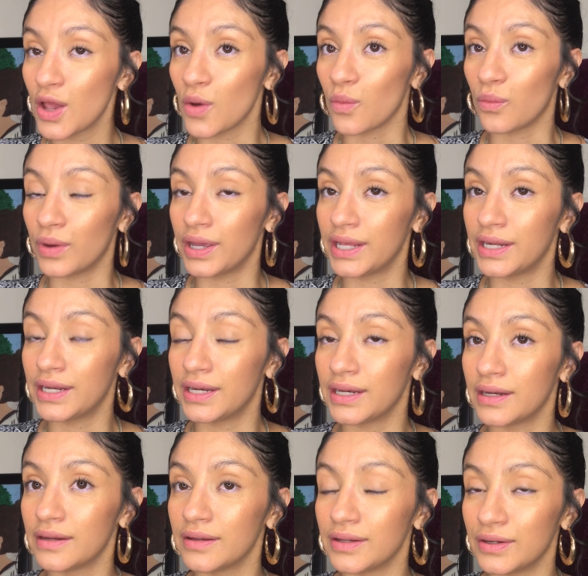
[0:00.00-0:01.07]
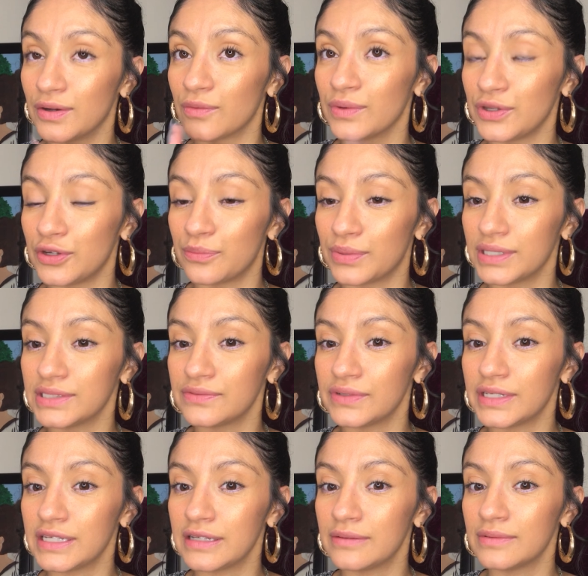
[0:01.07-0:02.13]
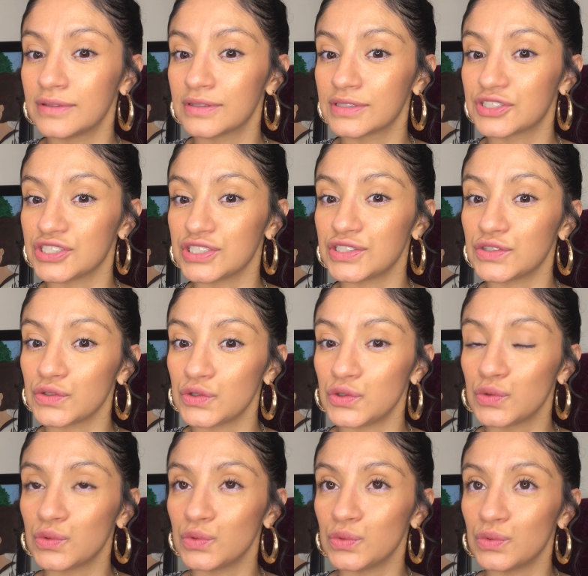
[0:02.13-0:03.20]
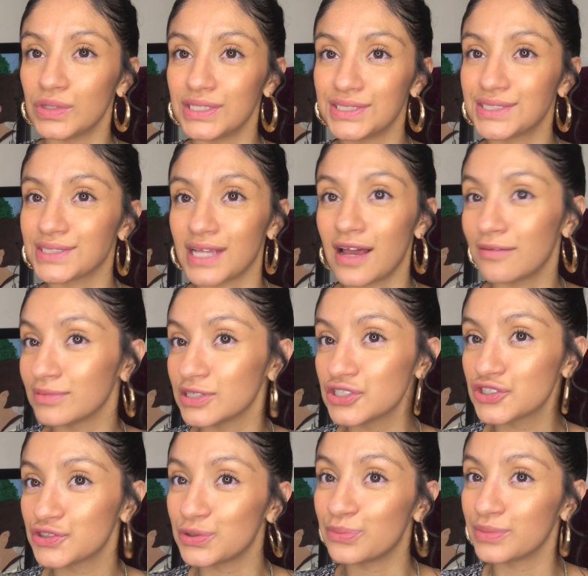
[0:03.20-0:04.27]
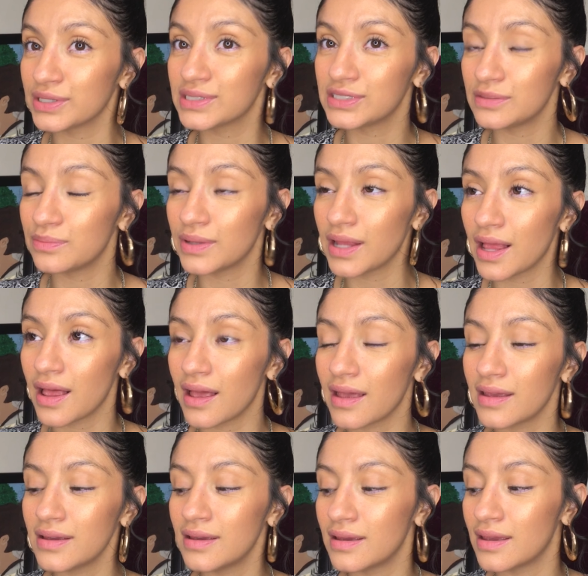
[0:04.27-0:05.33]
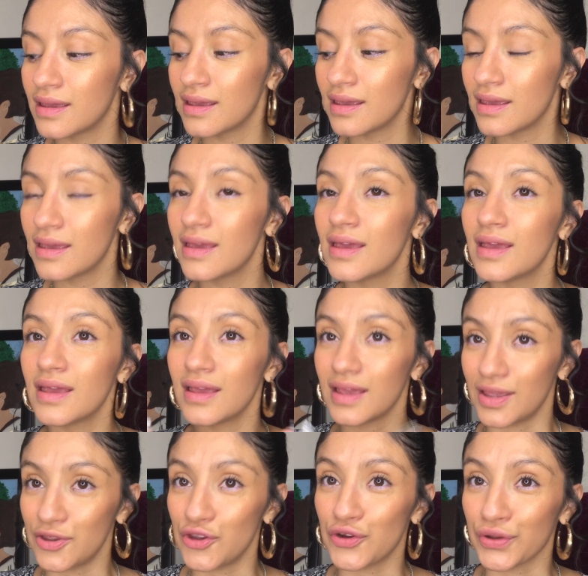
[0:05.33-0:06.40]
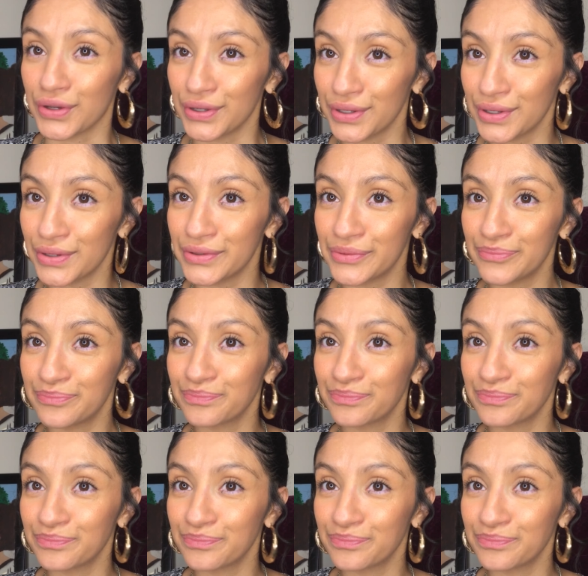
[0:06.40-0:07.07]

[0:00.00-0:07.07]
when you're breastfeeding, just so you establish your milk supply and you're good.